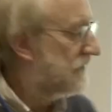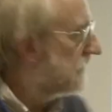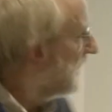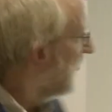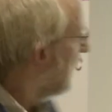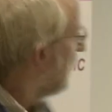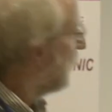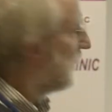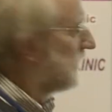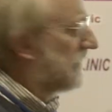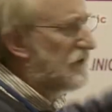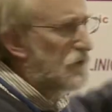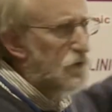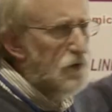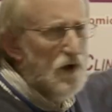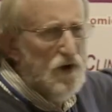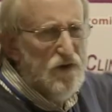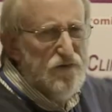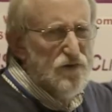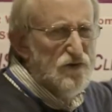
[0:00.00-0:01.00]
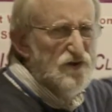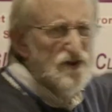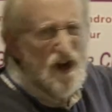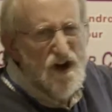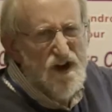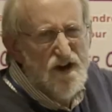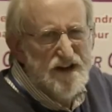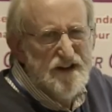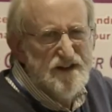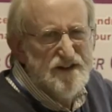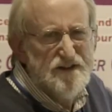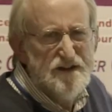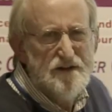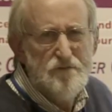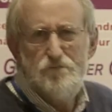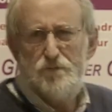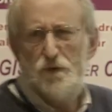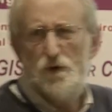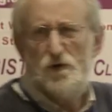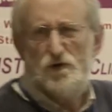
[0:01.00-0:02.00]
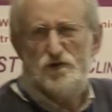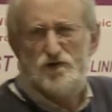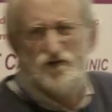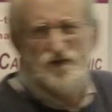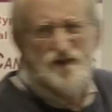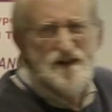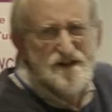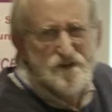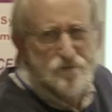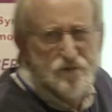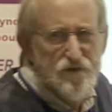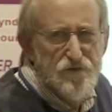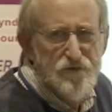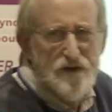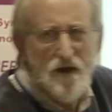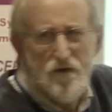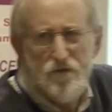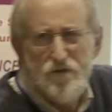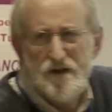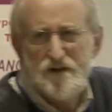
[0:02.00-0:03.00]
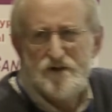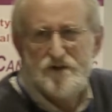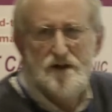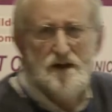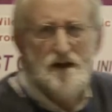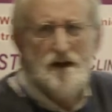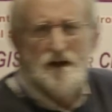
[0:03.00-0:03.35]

saying, look at these wonderful targets in Paul's GIST. We found this.